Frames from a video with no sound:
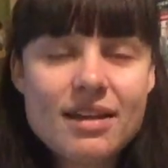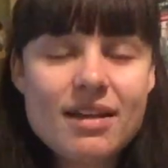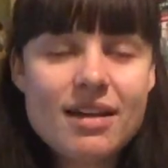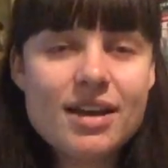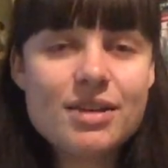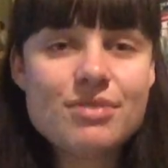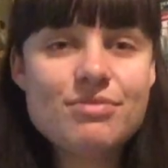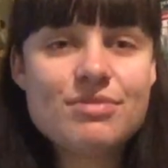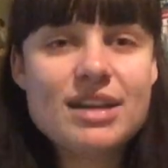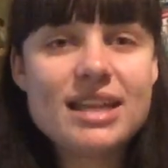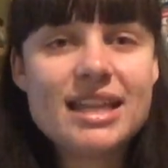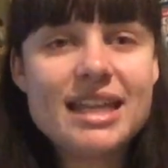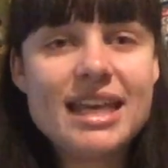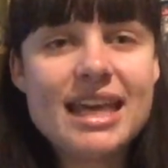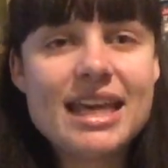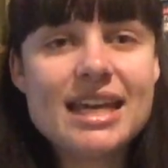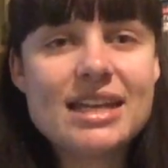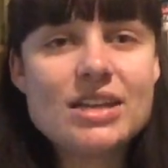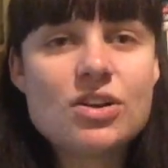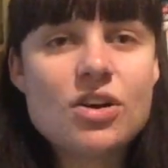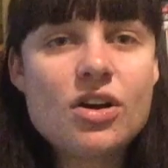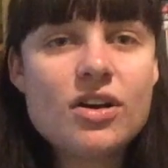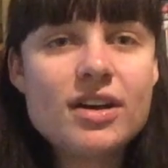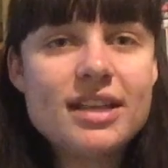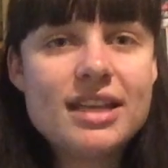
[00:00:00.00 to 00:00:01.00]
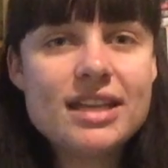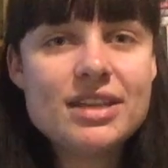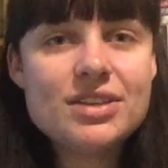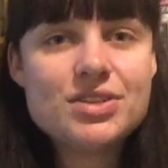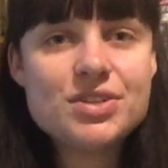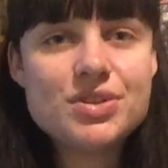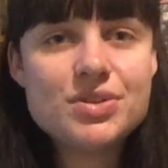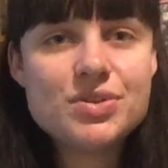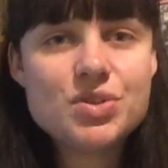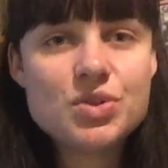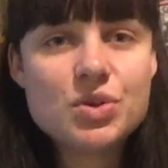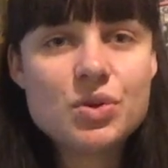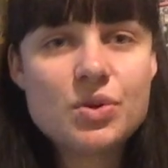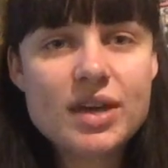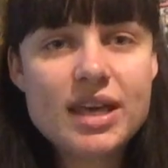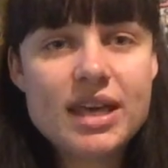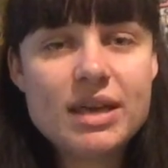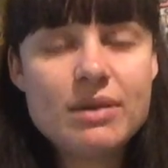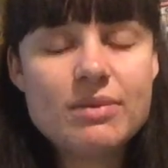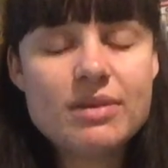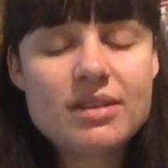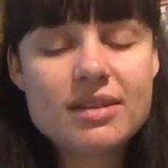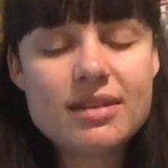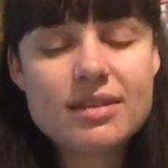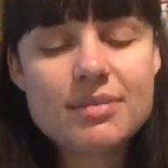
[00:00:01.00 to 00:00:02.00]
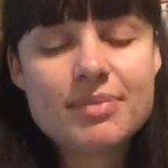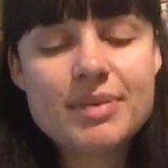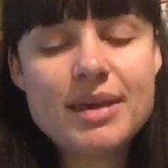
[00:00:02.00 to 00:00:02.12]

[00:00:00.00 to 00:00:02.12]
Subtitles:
I really had gotten into talking with other